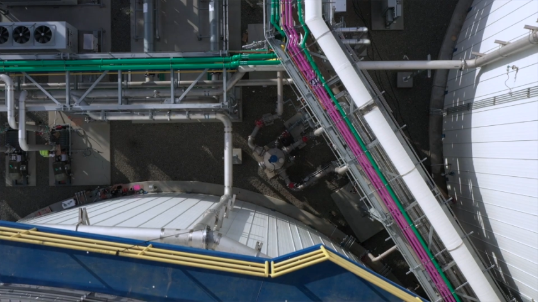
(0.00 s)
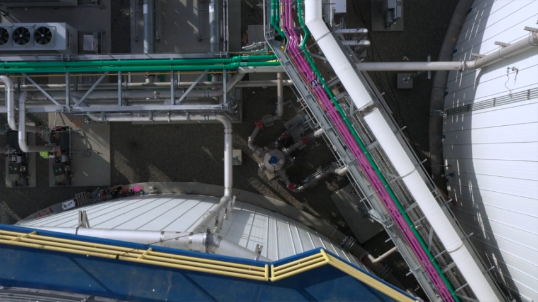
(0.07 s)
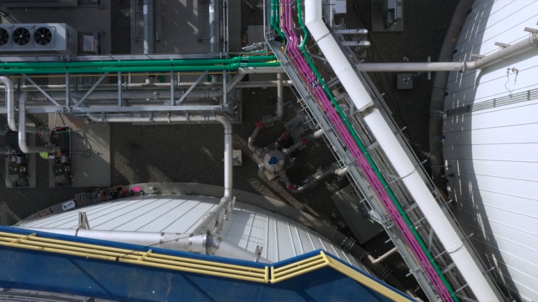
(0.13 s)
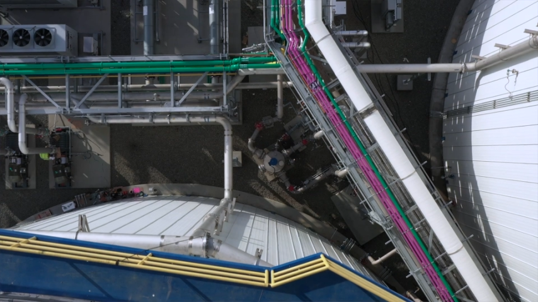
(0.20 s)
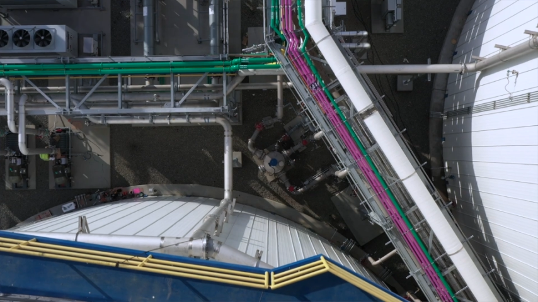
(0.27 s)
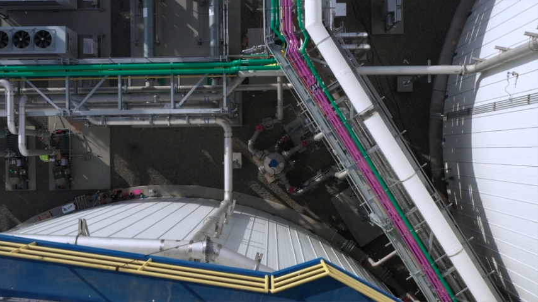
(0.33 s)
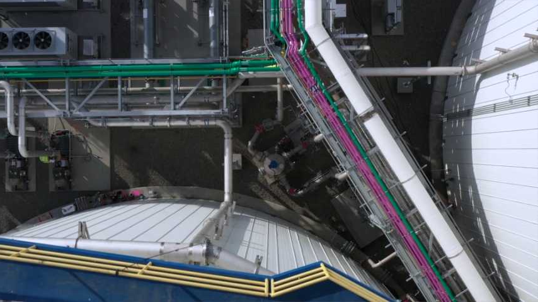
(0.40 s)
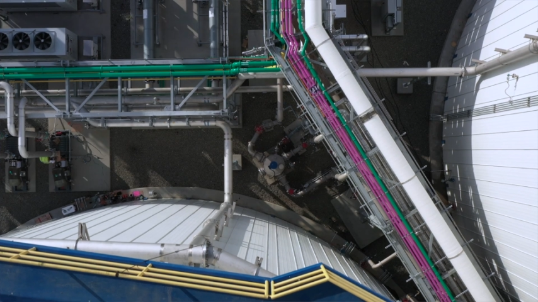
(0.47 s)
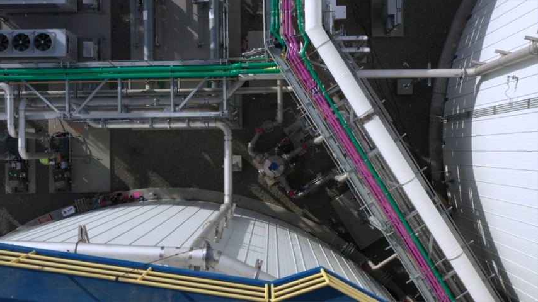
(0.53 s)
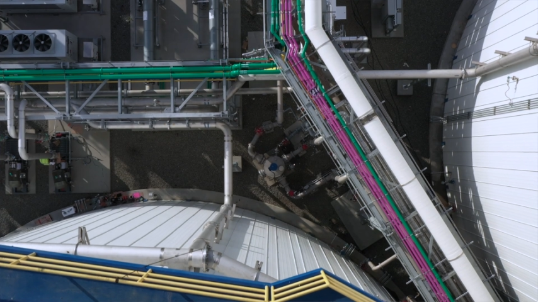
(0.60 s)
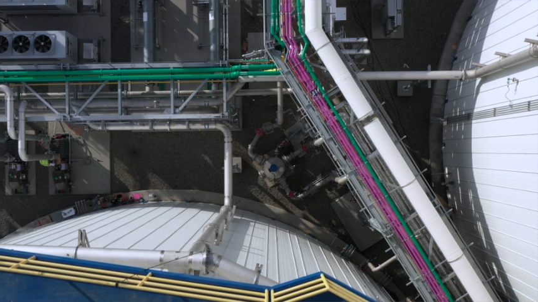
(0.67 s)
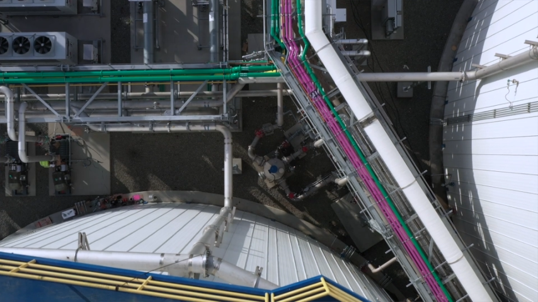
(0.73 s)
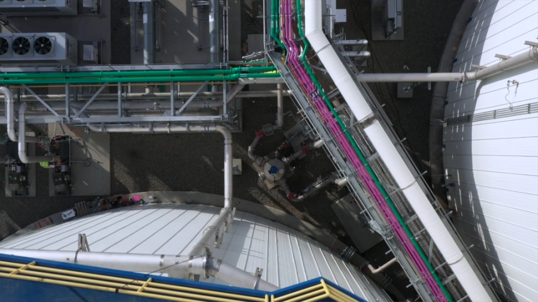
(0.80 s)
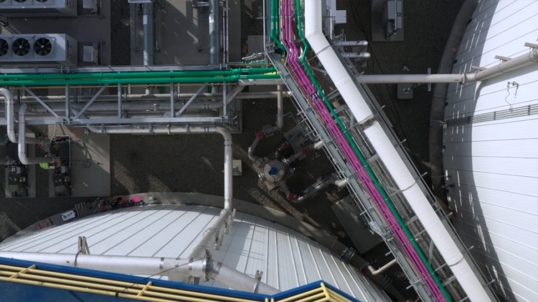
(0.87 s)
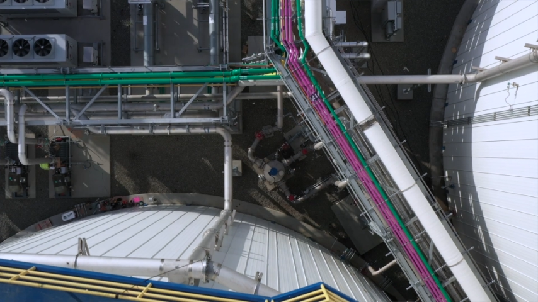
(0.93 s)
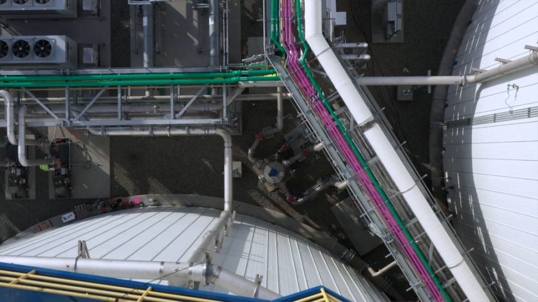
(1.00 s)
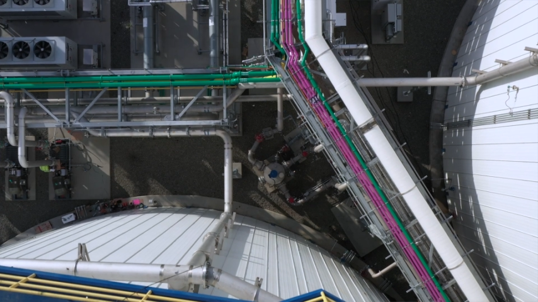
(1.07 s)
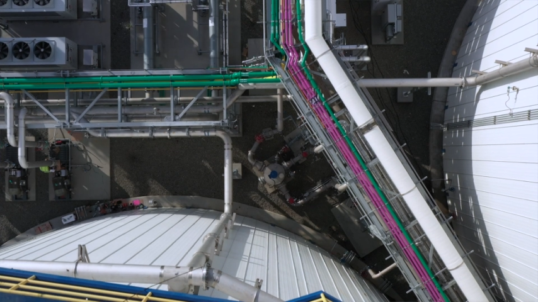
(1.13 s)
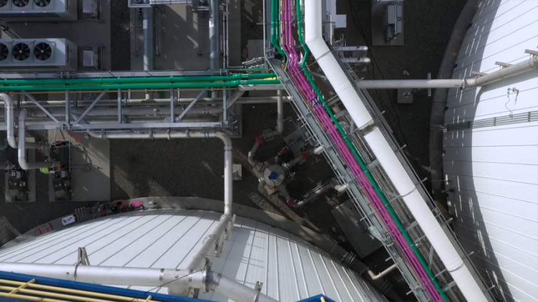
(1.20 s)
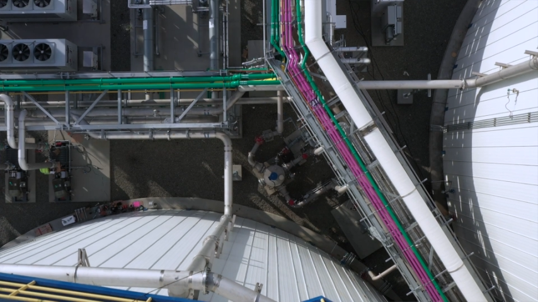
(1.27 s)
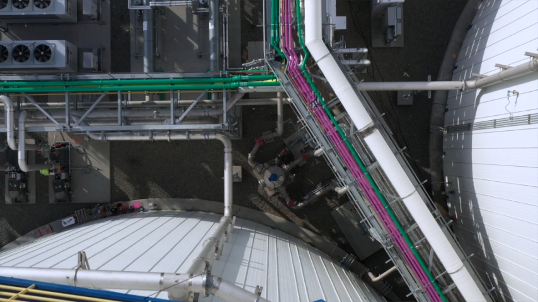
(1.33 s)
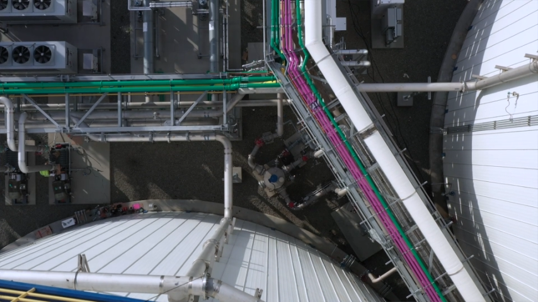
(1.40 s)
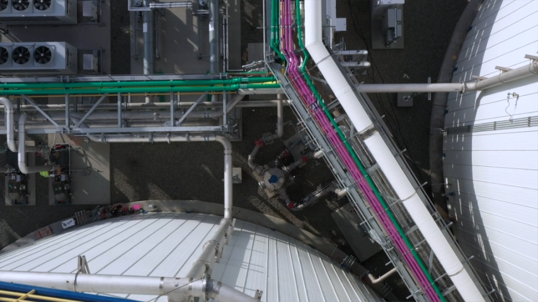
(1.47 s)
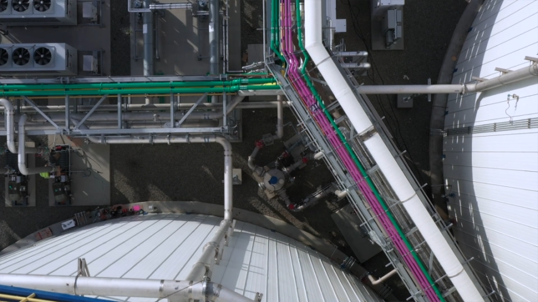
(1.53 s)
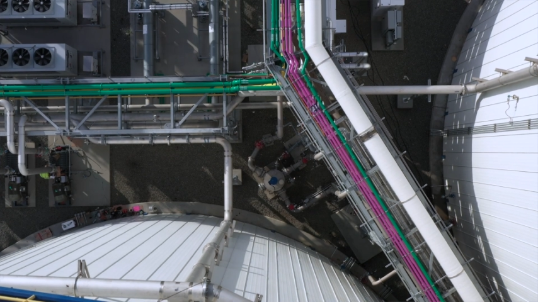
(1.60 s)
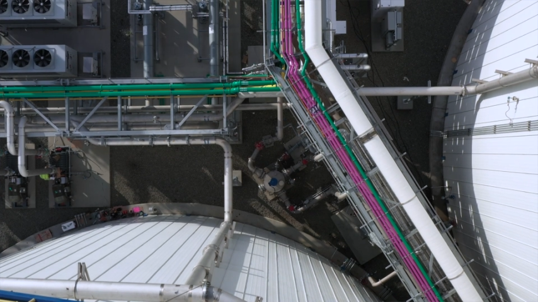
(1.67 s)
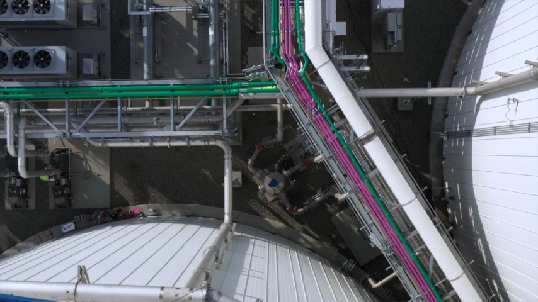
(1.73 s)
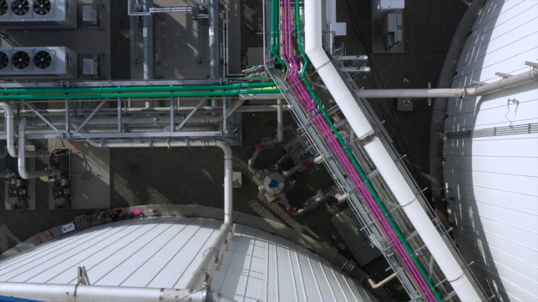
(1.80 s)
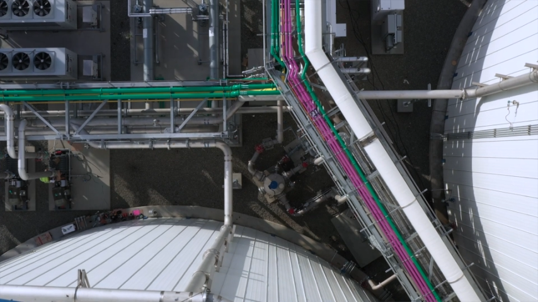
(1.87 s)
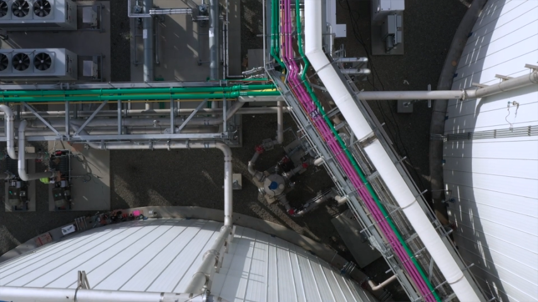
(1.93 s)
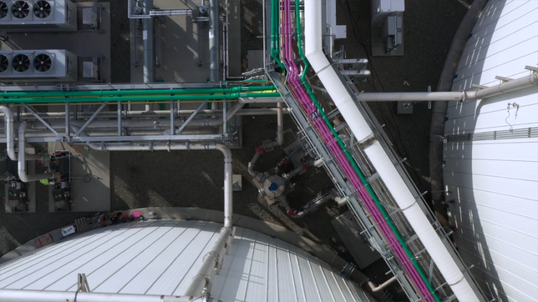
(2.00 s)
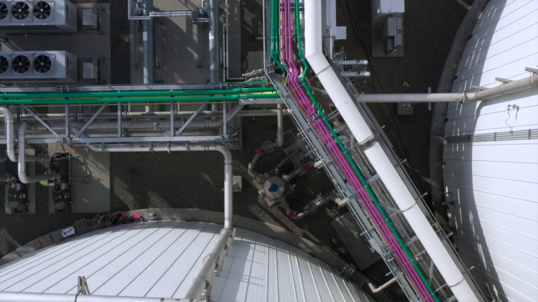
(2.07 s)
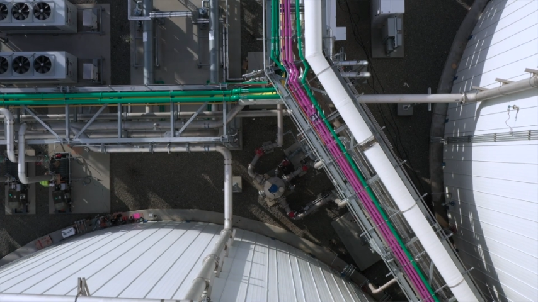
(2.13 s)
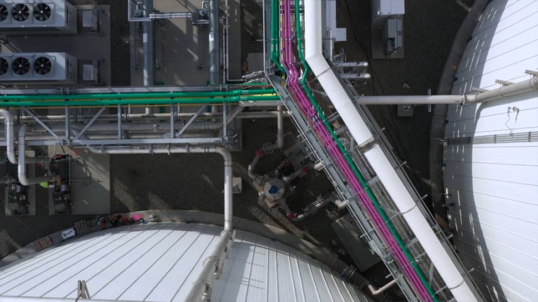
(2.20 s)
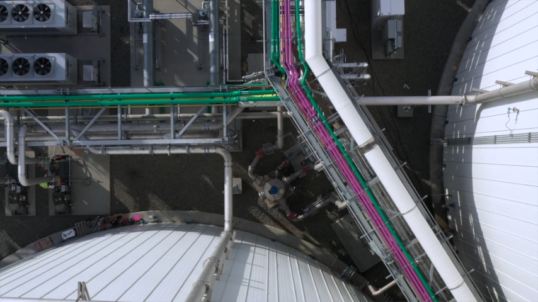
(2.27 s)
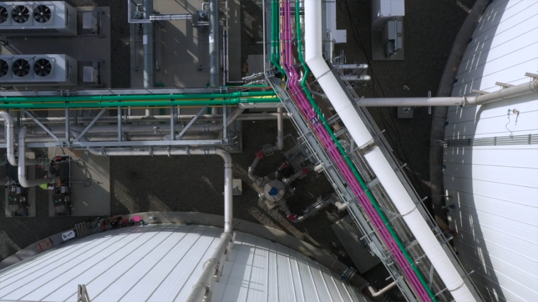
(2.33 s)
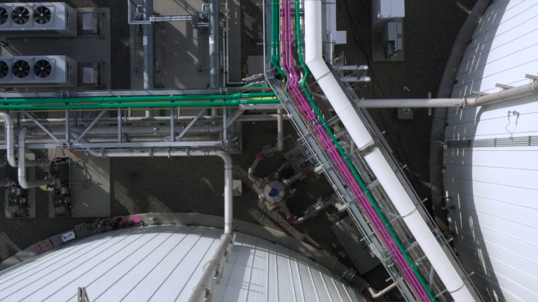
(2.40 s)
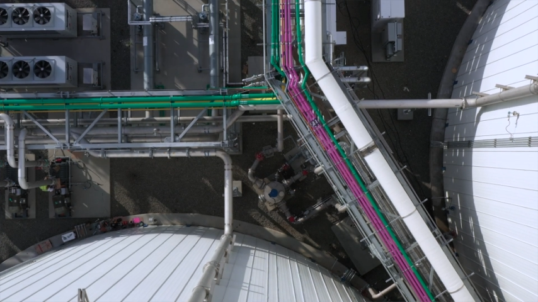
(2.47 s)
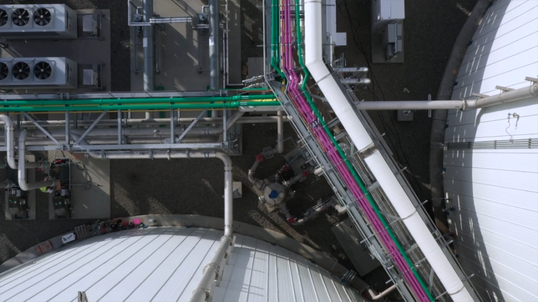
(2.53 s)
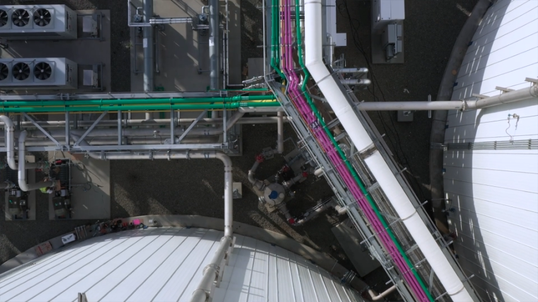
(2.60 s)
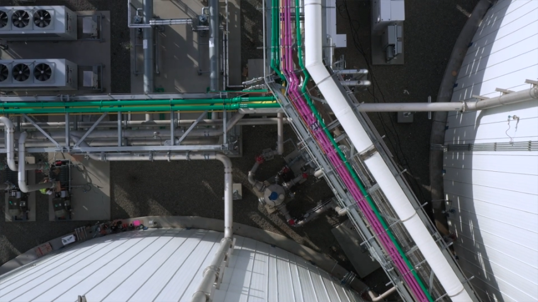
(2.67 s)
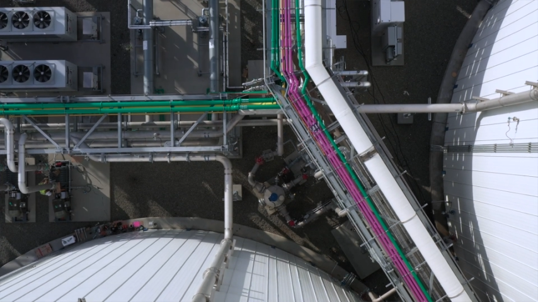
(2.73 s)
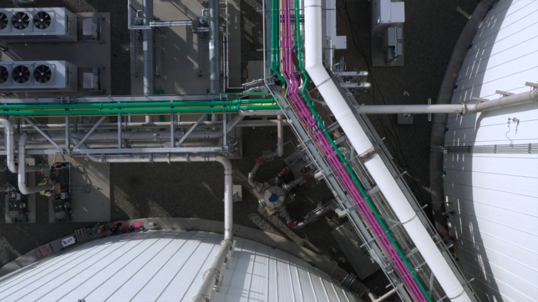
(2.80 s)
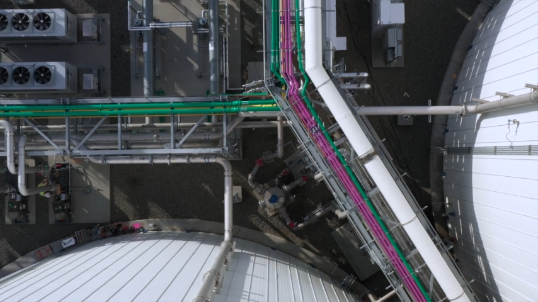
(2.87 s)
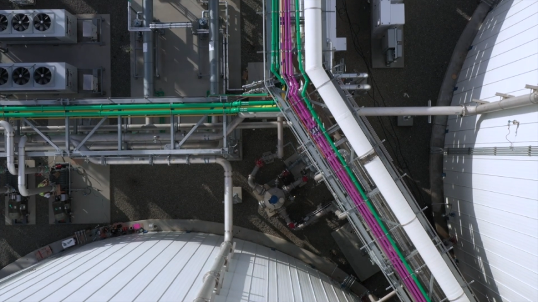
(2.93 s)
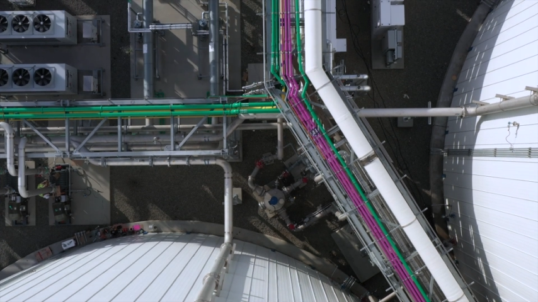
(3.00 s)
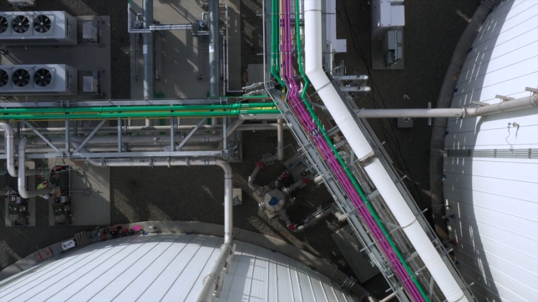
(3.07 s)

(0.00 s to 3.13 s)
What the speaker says: (no speaker visible)